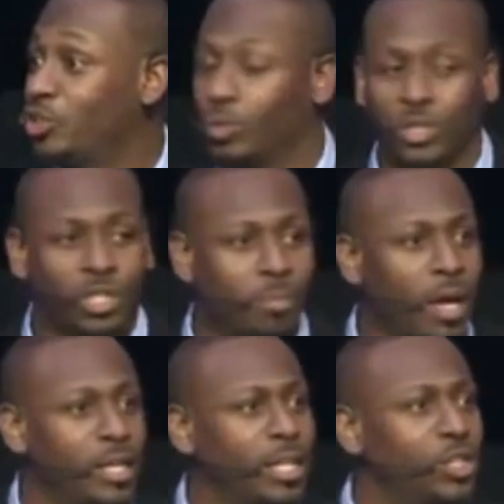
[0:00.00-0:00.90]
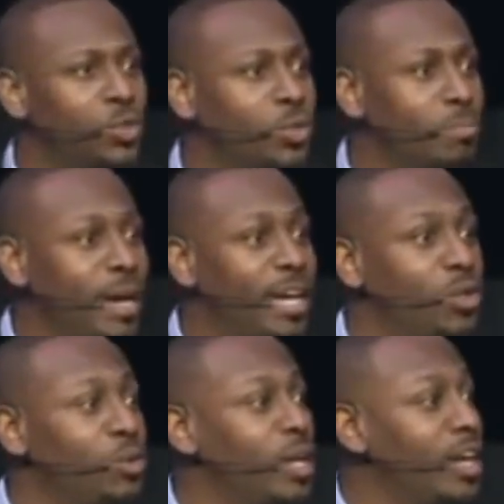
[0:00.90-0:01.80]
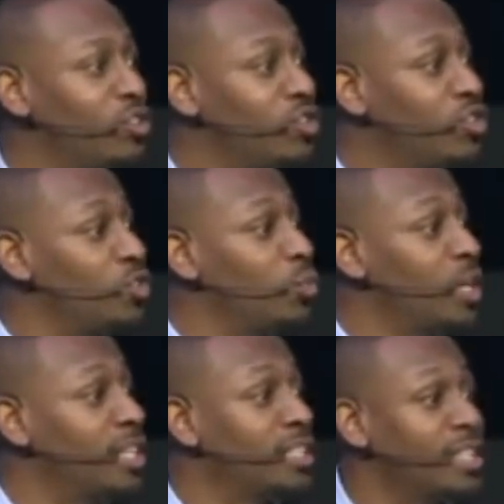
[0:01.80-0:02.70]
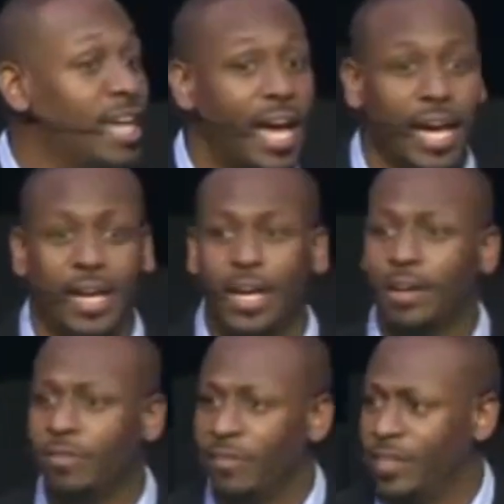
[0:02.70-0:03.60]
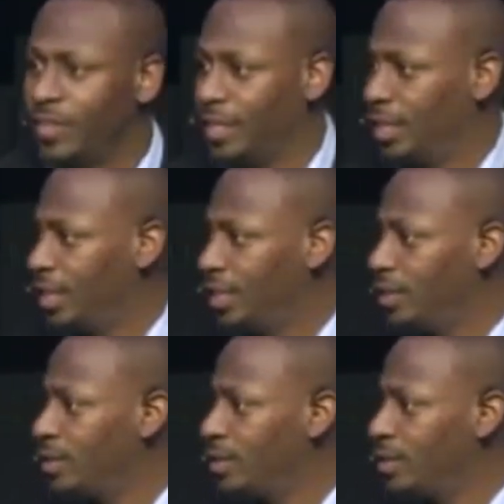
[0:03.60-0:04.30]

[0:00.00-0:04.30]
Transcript: responding to a man who not just is willing to die physically,